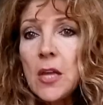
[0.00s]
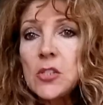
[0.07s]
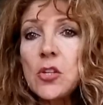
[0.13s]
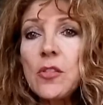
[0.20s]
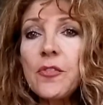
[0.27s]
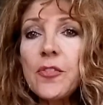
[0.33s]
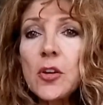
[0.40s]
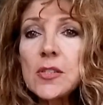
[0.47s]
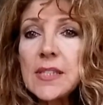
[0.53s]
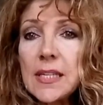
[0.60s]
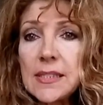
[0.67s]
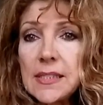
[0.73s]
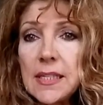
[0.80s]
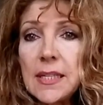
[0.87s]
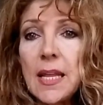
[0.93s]
So the first
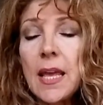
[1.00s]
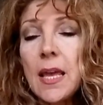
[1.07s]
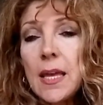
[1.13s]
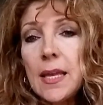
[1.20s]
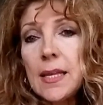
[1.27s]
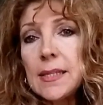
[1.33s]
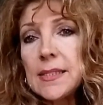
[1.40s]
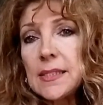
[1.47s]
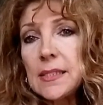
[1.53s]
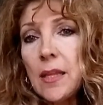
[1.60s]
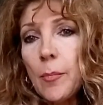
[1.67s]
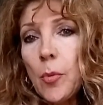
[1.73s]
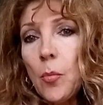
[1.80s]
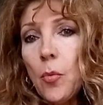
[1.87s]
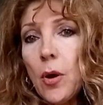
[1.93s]
lesson is,
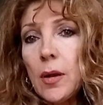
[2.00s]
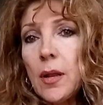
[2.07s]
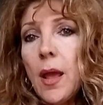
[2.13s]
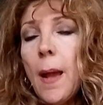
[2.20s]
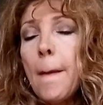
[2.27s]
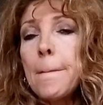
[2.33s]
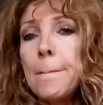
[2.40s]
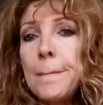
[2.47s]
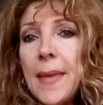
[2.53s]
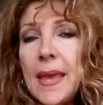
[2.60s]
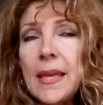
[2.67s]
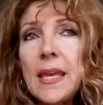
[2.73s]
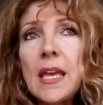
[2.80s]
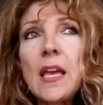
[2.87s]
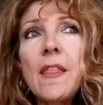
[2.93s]
number one,
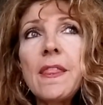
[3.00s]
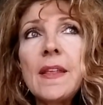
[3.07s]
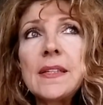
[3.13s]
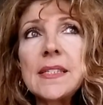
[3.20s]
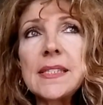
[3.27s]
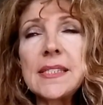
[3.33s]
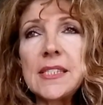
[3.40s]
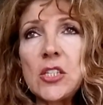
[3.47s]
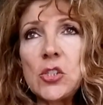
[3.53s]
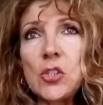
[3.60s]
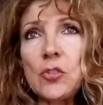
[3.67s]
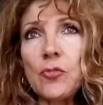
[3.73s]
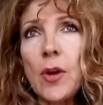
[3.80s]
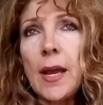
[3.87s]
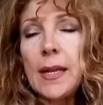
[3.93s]
making the
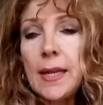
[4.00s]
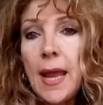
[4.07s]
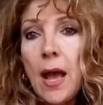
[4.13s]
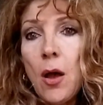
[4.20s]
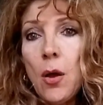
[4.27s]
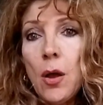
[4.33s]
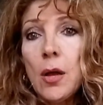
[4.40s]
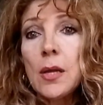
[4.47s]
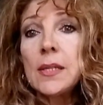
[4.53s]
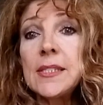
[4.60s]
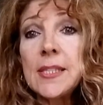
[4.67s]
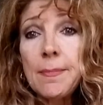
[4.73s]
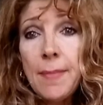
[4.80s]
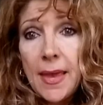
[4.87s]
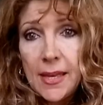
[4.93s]
decision right now
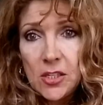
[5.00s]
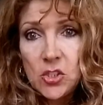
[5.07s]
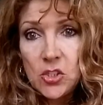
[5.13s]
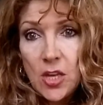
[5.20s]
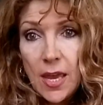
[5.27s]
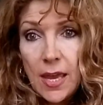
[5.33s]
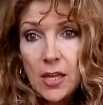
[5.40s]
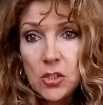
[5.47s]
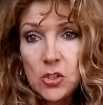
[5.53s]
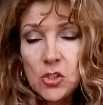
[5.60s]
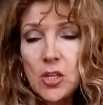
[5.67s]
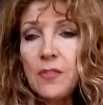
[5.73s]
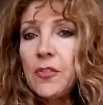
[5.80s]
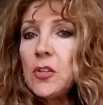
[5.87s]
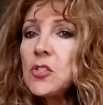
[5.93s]
to make a
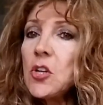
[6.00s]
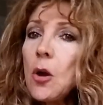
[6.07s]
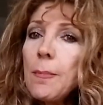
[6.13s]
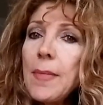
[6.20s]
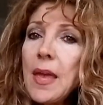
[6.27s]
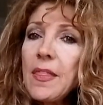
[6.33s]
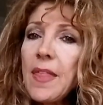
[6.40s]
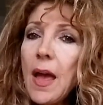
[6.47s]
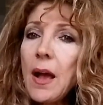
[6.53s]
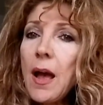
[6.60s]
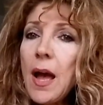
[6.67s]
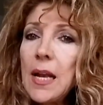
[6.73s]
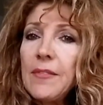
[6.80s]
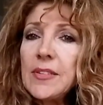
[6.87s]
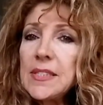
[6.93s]
change. If you don't make that
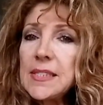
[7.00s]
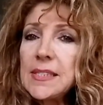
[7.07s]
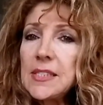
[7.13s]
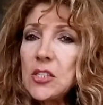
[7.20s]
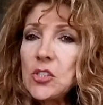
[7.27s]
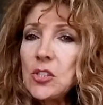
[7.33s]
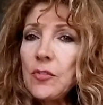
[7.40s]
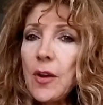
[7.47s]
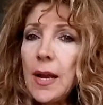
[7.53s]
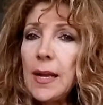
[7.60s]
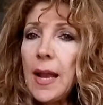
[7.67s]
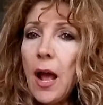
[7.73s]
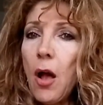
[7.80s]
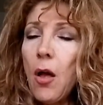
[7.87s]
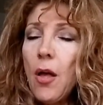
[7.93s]
kind of a decision
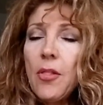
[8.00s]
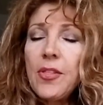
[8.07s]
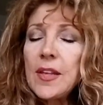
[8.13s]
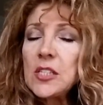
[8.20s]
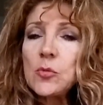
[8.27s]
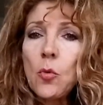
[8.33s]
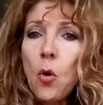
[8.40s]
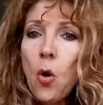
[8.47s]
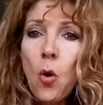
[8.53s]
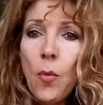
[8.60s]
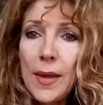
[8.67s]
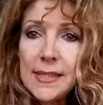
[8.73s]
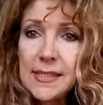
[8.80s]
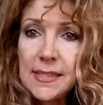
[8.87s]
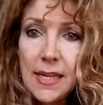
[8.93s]
right now, things will
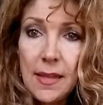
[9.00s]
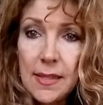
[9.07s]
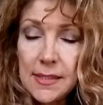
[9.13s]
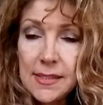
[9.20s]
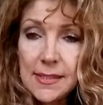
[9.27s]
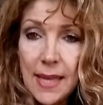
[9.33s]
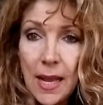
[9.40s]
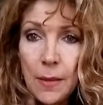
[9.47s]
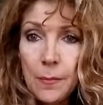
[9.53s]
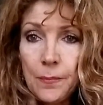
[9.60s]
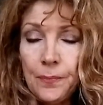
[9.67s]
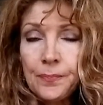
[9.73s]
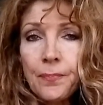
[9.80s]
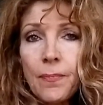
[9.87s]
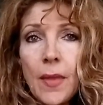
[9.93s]
always stay the same.
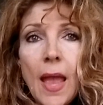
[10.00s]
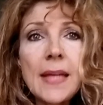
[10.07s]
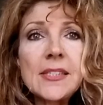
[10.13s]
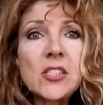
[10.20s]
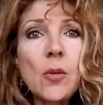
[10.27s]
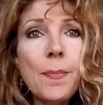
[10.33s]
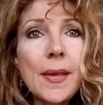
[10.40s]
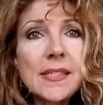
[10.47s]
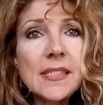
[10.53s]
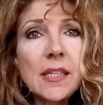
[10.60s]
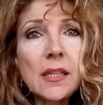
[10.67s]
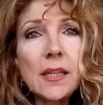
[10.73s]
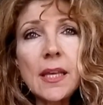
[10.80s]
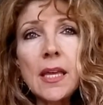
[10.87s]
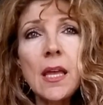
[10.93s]
And so
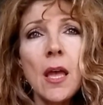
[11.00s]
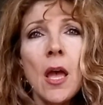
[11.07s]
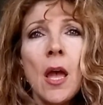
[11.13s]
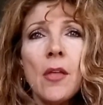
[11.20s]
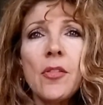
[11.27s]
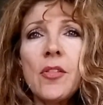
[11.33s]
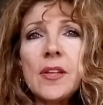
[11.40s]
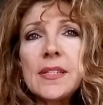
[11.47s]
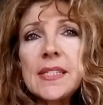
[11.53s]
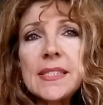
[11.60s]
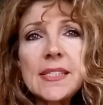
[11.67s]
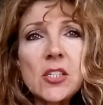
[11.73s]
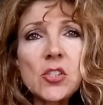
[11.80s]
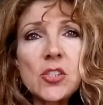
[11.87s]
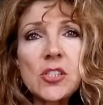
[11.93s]
basically, the
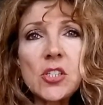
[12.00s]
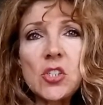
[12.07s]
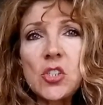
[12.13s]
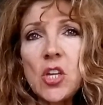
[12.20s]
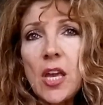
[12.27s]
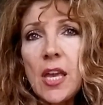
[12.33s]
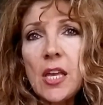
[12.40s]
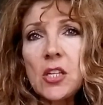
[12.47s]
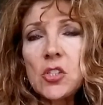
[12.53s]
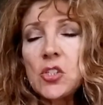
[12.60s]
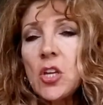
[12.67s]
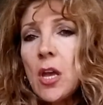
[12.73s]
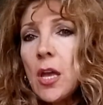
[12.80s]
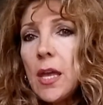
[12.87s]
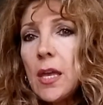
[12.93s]
decision to
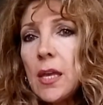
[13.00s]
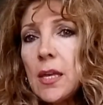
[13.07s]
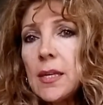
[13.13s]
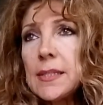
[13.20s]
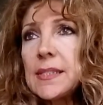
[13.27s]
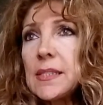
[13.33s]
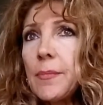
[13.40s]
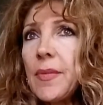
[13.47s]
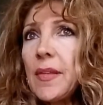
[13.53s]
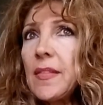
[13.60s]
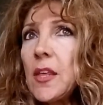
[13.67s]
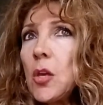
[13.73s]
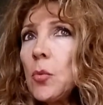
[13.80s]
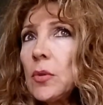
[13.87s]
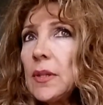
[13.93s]
change is something
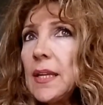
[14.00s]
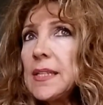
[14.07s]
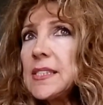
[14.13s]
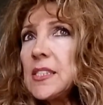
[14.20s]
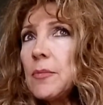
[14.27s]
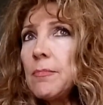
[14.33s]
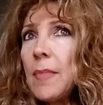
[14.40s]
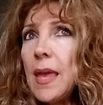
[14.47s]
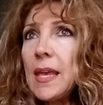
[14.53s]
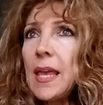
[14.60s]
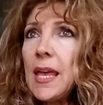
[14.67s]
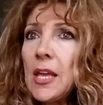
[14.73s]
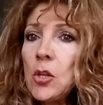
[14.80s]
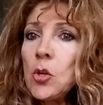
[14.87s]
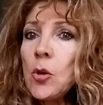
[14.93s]
that you will need to
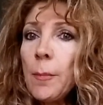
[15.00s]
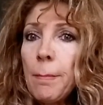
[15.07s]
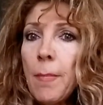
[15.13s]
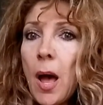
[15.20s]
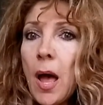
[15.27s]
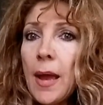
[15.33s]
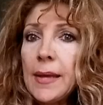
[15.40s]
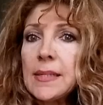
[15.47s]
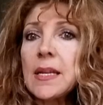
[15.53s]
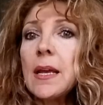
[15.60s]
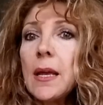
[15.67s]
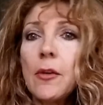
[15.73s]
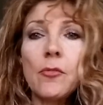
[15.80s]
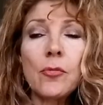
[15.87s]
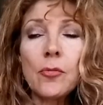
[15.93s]
make in your mind
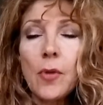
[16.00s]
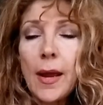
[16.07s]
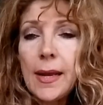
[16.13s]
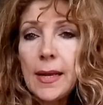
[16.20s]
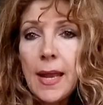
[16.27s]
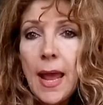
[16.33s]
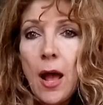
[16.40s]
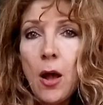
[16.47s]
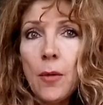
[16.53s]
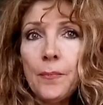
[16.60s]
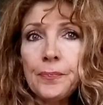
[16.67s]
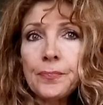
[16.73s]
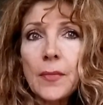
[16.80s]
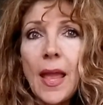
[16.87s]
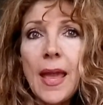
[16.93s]
right now.
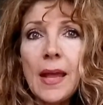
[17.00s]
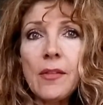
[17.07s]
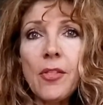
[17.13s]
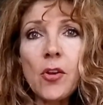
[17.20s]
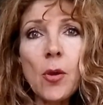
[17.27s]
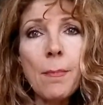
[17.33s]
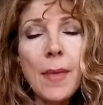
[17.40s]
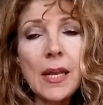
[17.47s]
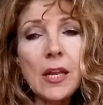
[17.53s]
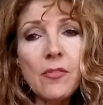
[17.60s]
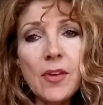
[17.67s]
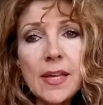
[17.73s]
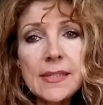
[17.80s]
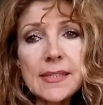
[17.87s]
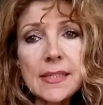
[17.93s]
And there are many
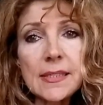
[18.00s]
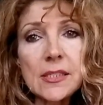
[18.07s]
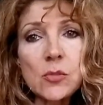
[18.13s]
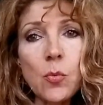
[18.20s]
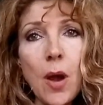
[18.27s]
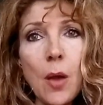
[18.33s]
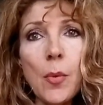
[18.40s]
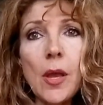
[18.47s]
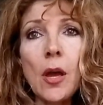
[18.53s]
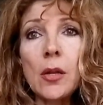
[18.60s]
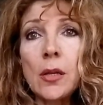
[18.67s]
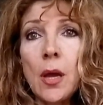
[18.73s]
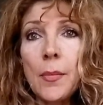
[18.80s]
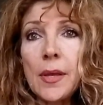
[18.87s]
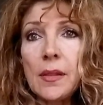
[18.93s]
reasons why we
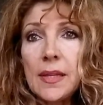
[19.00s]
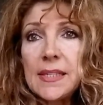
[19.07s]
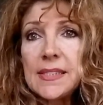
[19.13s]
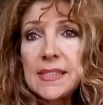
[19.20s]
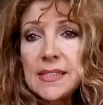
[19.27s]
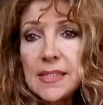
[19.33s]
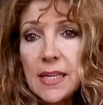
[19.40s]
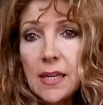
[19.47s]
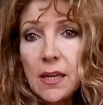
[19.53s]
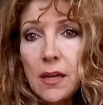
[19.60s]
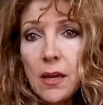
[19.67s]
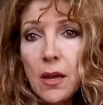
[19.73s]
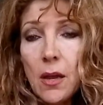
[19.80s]
unknowingly seek